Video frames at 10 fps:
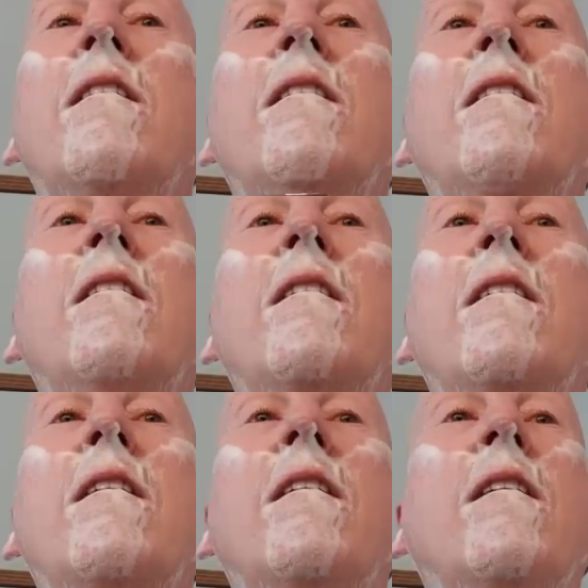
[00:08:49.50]

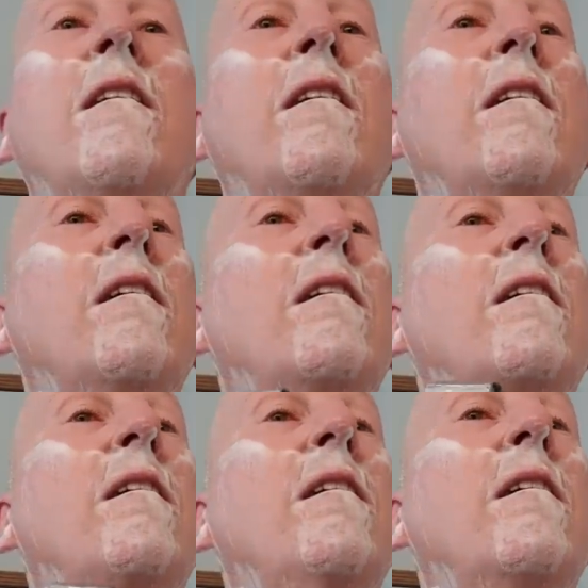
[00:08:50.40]

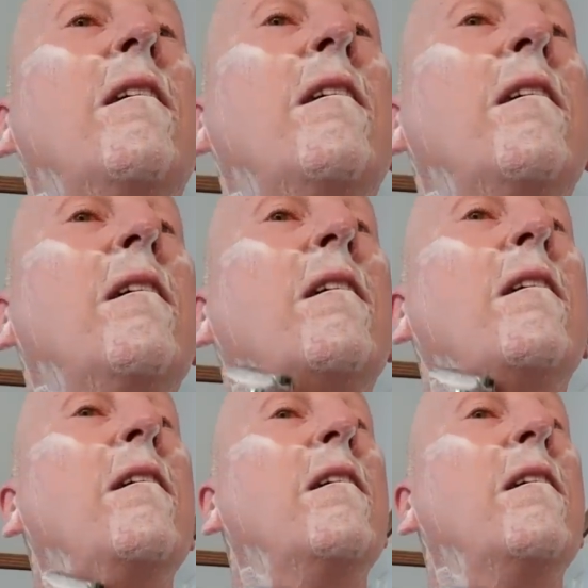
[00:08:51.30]
No one is speaking in this clip.